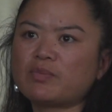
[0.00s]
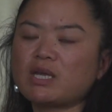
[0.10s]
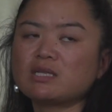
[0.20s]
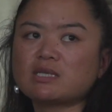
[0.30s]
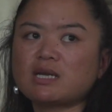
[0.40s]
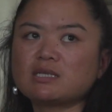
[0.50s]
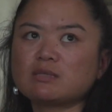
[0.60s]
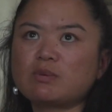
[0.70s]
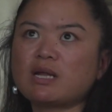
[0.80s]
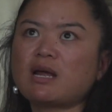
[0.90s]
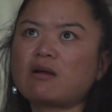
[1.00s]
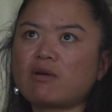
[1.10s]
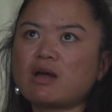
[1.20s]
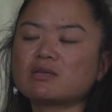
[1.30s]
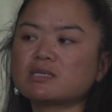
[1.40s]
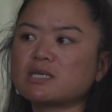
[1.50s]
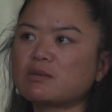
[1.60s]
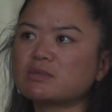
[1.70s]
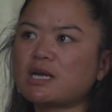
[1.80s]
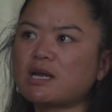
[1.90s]
Inside Tibet, around the
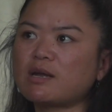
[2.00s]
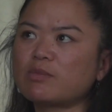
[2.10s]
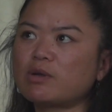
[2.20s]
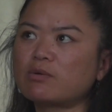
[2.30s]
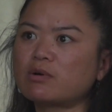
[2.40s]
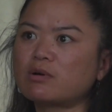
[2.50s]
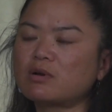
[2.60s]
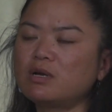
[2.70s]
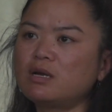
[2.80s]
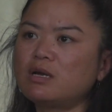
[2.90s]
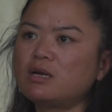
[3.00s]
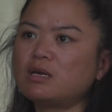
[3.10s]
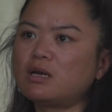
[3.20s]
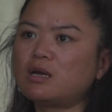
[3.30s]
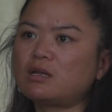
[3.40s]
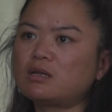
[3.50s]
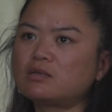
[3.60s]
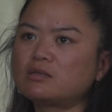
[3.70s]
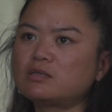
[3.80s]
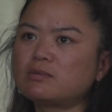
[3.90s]
same time, there were
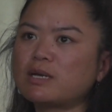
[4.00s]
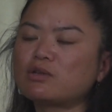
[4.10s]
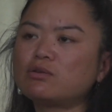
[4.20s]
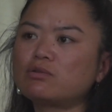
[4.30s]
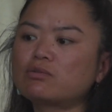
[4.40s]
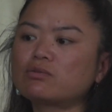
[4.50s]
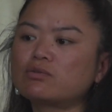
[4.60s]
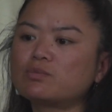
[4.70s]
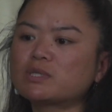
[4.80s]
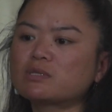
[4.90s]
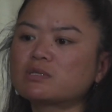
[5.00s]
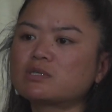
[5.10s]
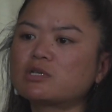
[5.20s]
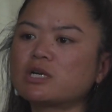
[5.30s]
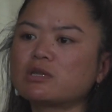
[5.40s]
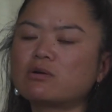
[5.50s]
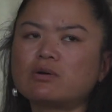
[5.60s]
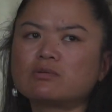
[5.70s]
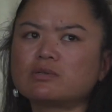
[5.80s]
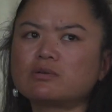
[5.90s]
Tibetan youth groups starting their
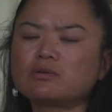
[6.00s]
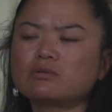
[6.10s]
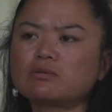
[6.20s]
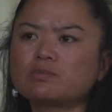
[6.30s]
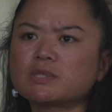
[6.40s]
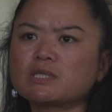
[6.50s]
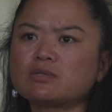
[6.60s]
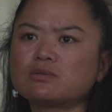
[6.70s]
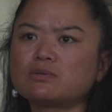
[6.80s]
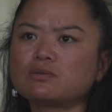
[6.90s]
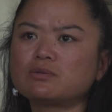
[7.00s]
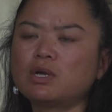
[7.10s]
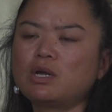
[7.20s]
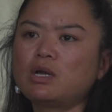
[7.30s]
own little groups to,